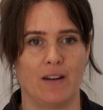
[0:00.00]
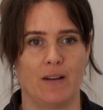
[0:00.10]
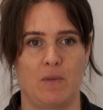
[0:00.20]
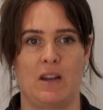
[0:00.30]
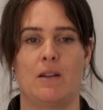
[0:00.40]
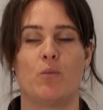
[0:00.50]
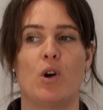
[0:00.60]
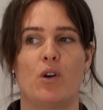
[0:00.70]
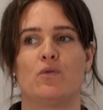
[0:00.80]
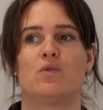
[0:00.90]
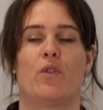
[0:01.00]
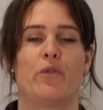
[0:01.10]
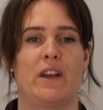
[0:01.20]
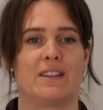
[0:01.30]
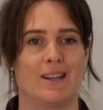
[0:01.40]
I mean, the world
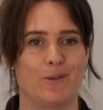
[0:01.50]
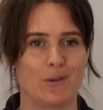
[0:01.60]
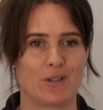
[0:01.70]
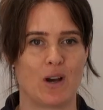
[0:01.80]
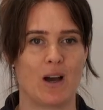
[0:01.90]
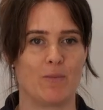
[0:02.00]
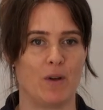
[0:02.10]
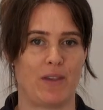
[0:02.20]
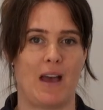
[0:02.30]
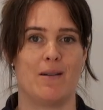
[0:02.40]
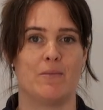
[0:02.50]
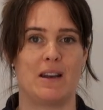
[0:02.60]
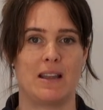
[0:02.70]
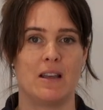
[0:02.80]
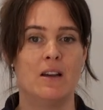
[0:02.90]
reflects that all the time with how
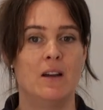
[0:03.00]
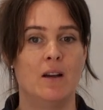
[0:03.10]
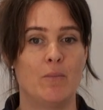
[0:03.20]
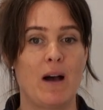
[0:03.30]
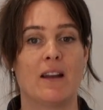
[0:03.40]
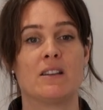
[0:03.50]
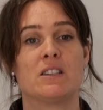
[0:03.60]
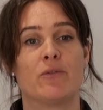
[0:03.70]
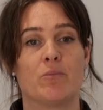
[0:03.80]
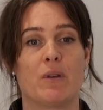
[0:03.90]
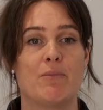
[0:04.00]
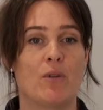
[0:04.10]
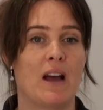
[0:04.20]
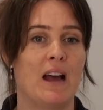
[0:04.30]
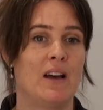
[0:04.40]
many partners different people
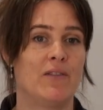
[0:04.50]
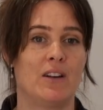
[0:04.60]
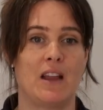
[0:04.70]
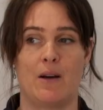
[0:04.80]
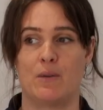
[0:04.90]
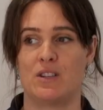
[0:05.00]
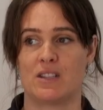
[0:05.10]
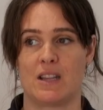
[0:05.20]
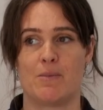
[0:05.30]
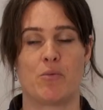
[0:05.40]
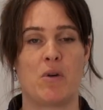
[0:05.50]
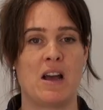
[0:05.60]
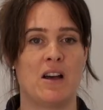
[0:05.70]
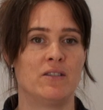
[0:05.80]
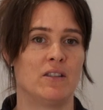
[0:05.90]
have and how we just sleep
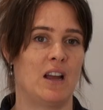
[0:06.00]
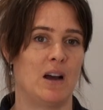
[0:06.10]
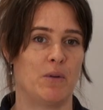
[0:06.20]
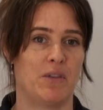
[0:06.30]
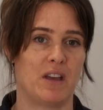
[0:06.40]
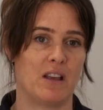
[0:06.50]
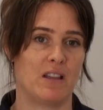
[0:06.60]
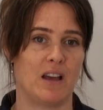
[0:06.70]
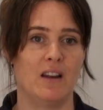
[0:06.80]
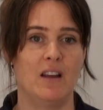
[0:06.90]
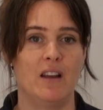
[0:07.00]
around and how we think that,